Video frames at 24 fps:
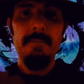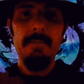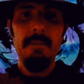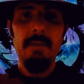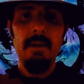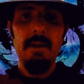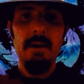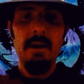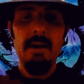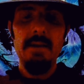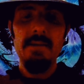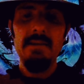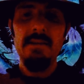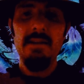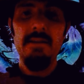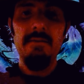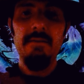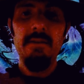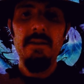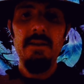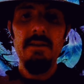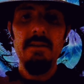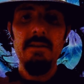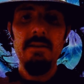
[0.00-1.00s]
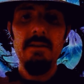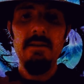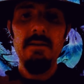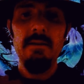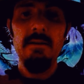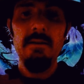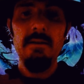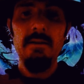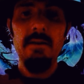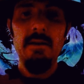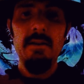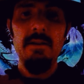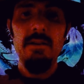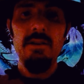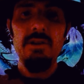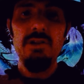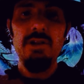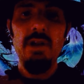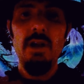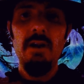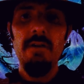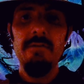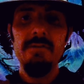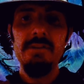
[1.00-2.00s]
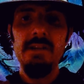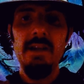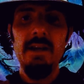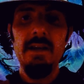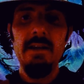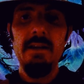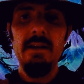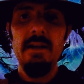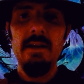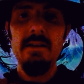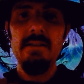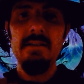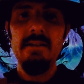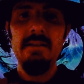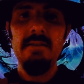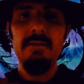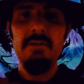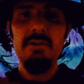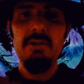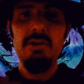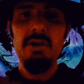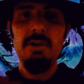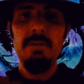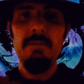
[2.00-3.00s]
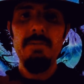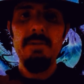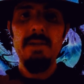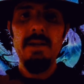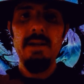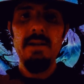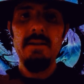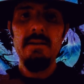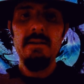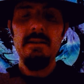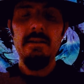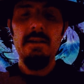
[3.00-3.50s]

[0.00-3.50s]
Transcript: It hasn't even hit the shelves yet, hasn't even shipped yet.